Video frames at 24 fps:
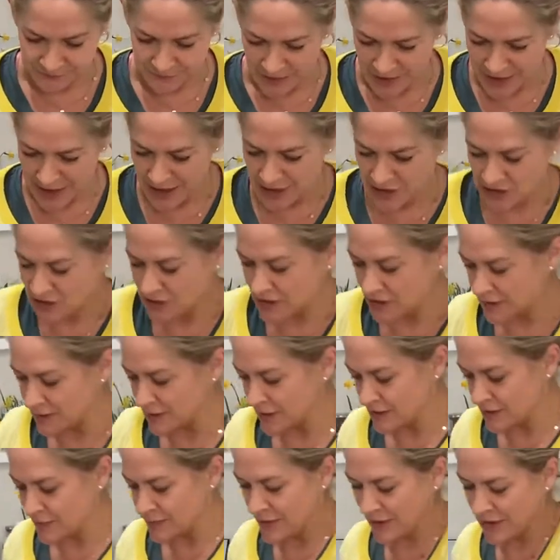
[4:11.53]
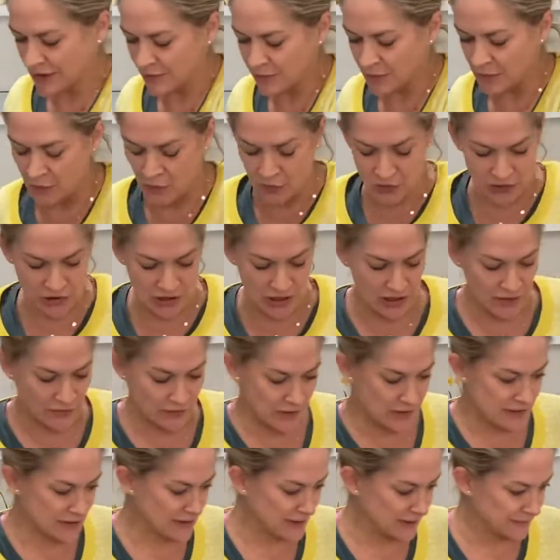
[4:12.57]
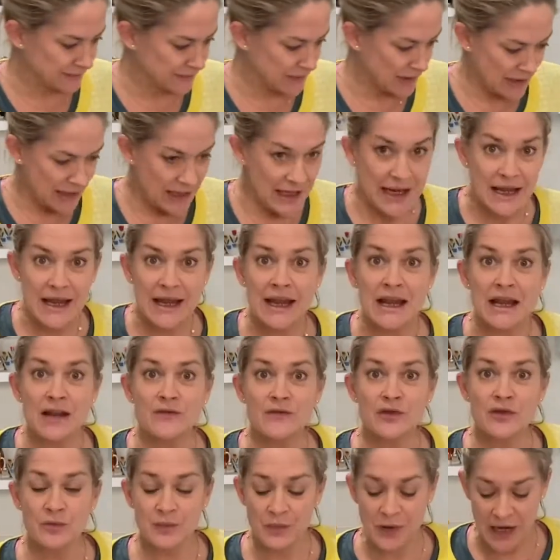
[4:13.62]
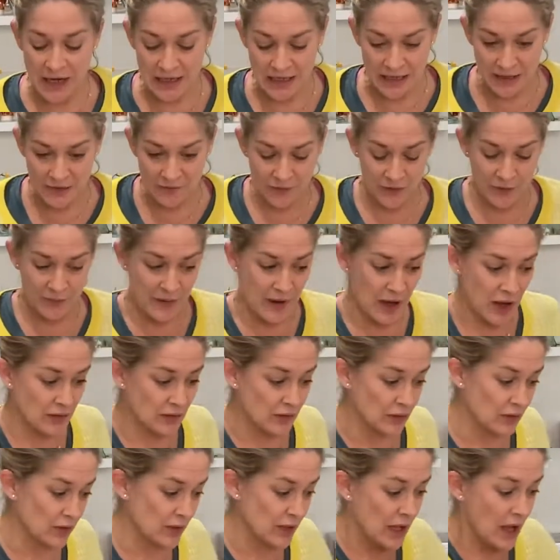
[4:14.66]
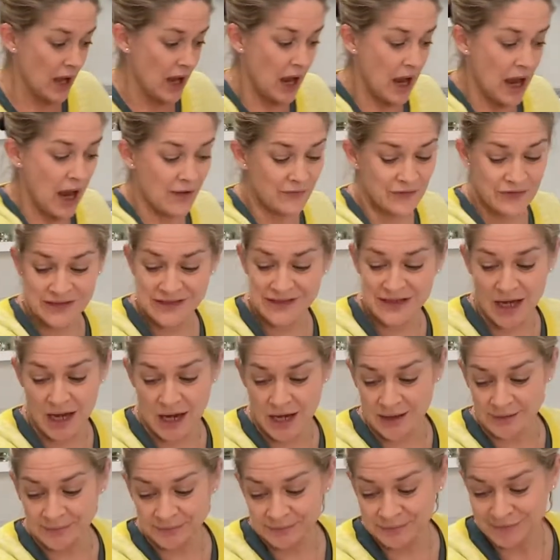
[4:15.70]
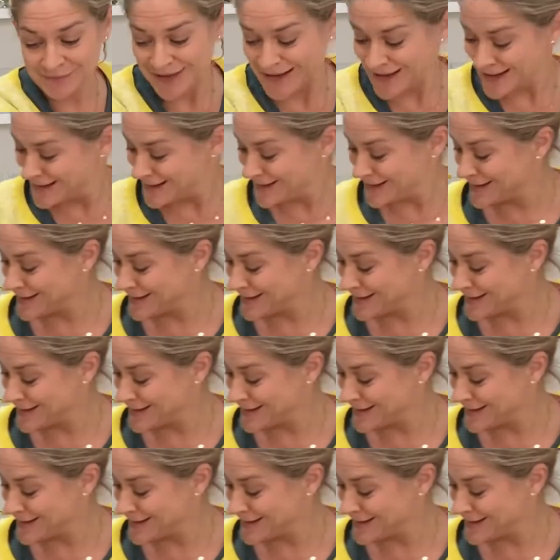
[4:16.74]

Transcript: Actually, let's be a little bit more generous. In for a penny, in for a pound. Look, I have to say that